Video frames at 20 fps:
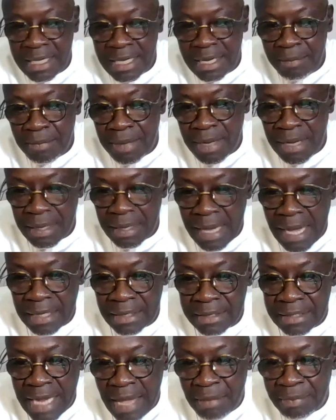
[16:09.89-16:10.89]

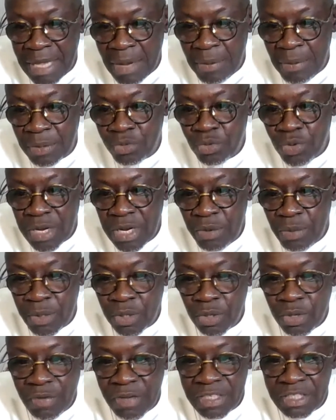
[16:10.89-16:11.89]
At times, I really
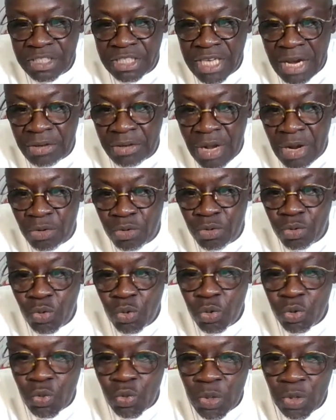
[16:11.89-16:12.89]
want to go a shout out to
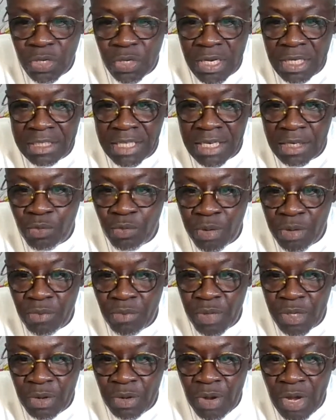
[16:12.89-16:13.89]
those who are connected
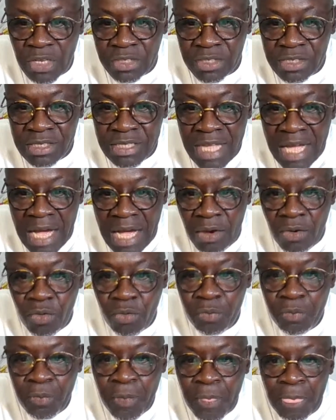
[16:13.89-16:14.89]
with us
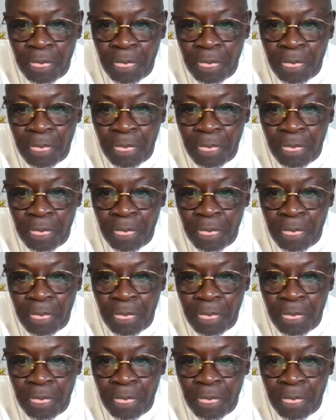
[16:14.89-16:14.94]
now.